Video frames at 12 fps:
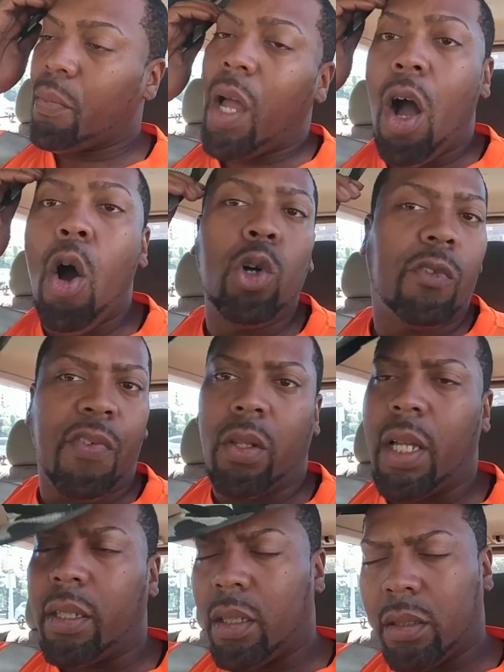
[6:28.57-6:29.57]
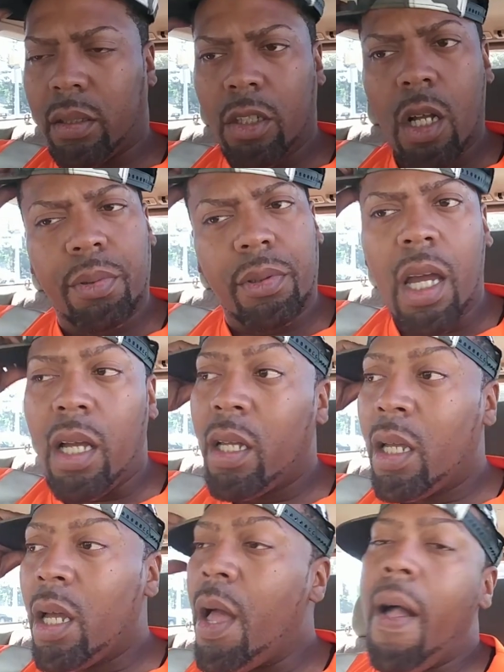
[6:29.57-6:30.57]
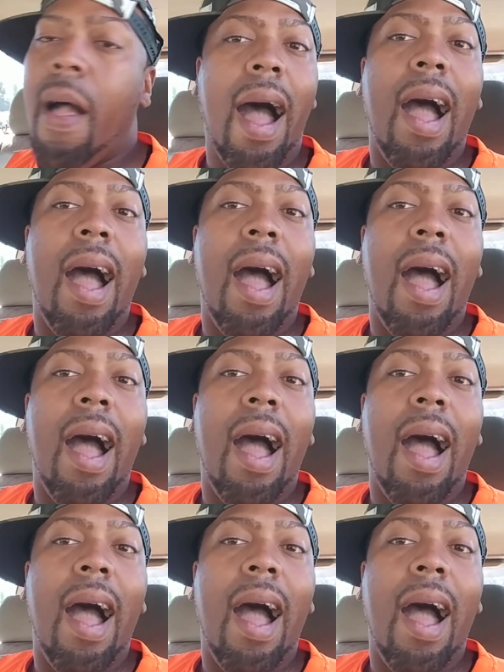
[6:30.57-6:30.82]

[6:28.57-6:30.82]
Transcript: I always felt like this. You know what I'm saying?